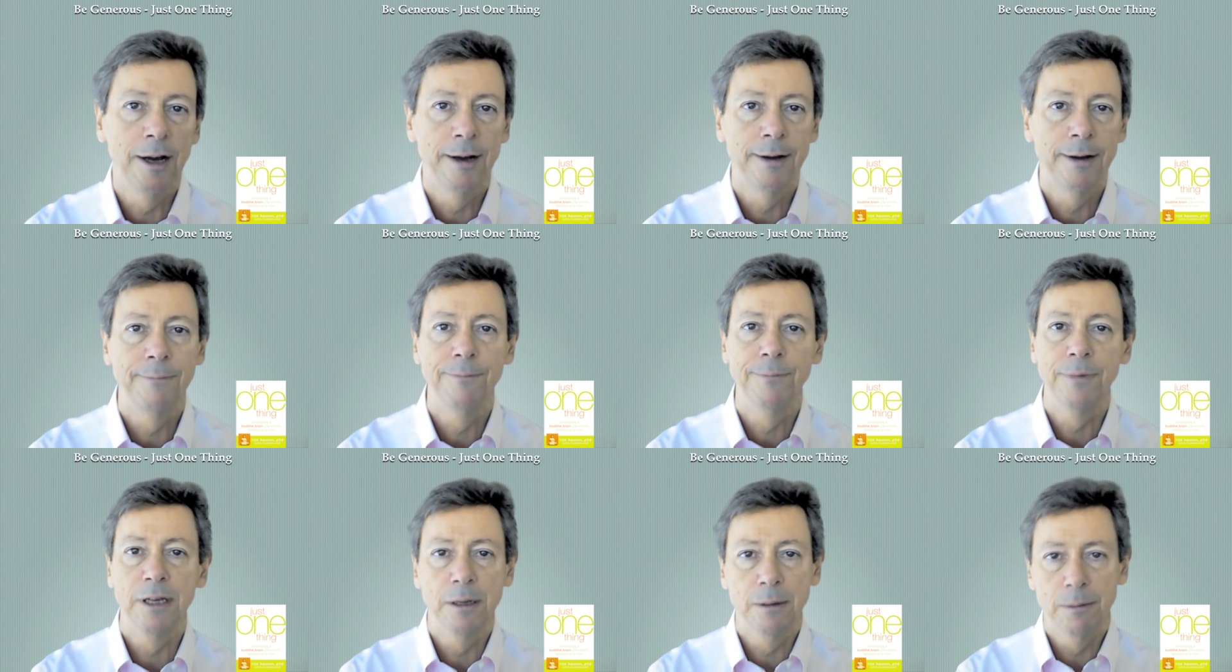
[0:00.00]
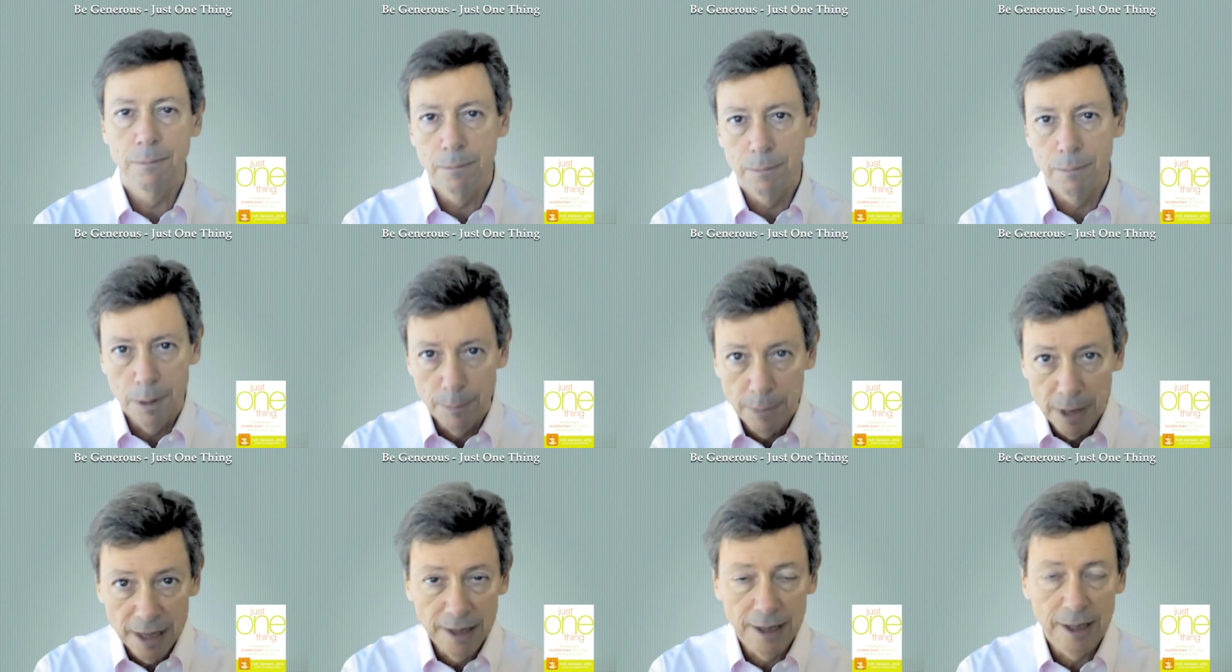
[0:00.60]
um, in
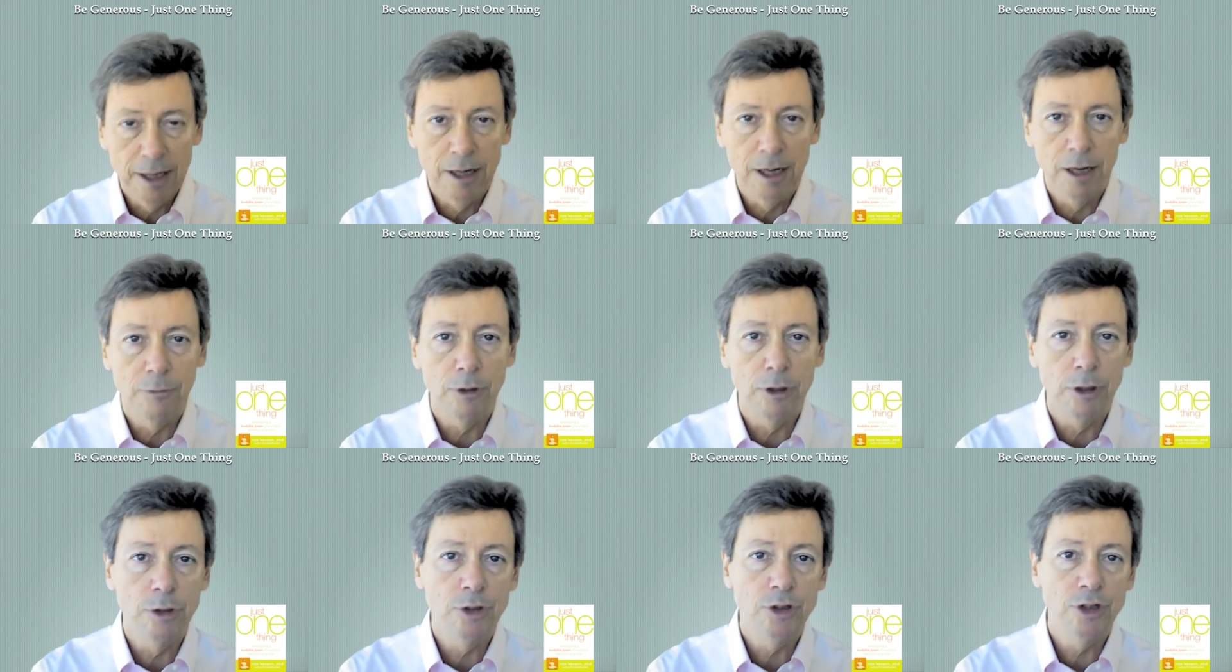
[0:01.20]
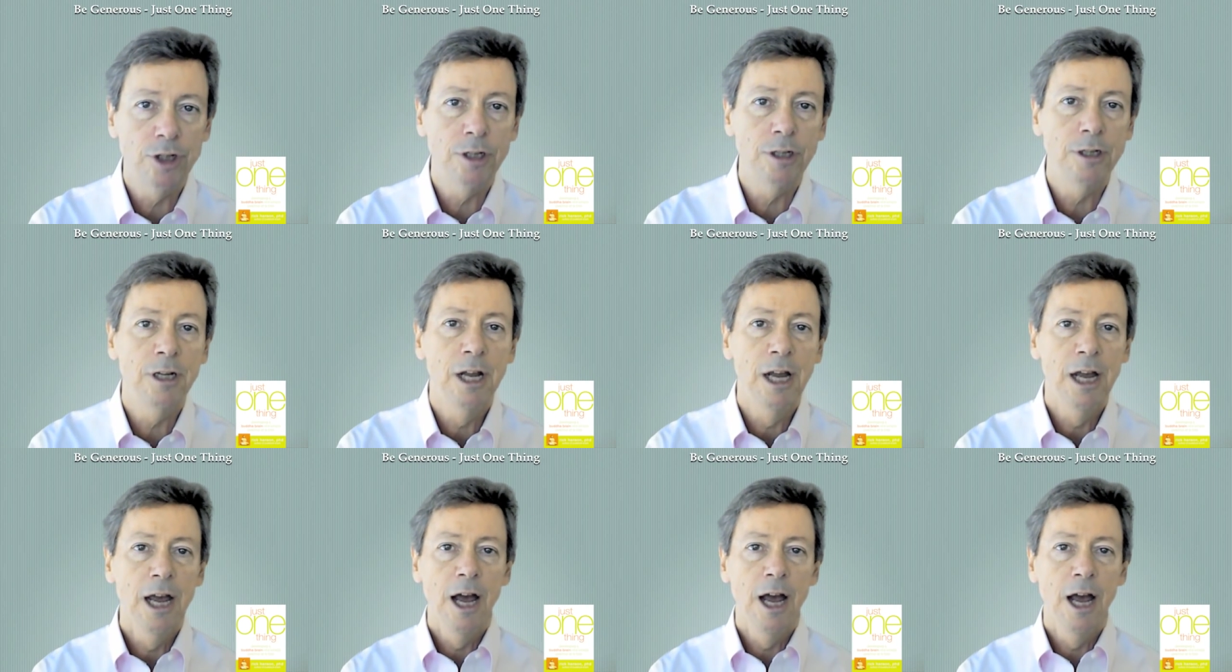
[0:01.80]
mammalian evolution,